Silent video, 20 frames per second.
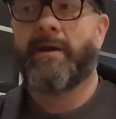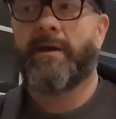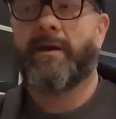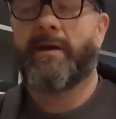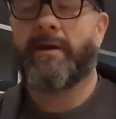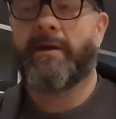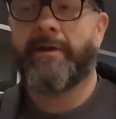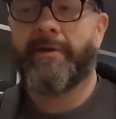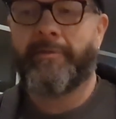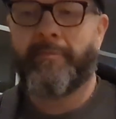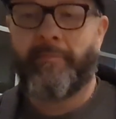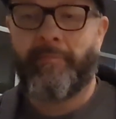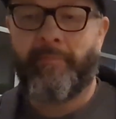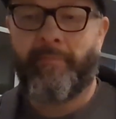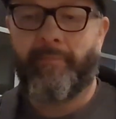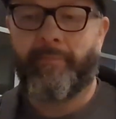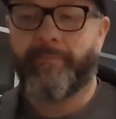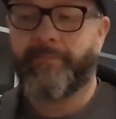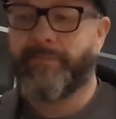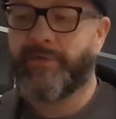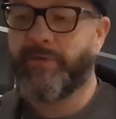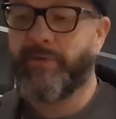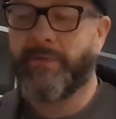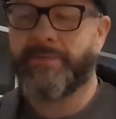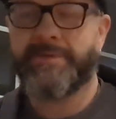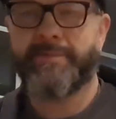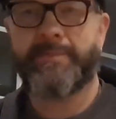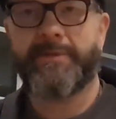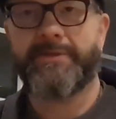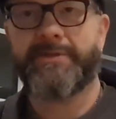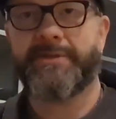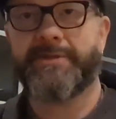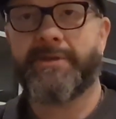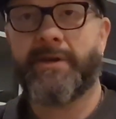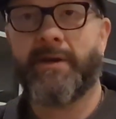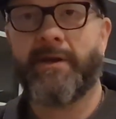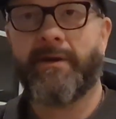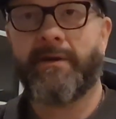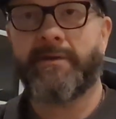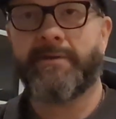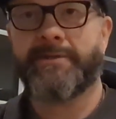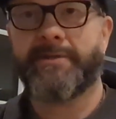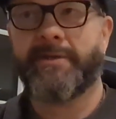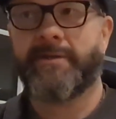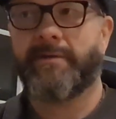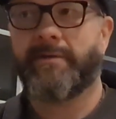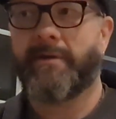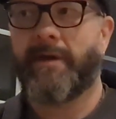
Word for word: Um, do up some business cards.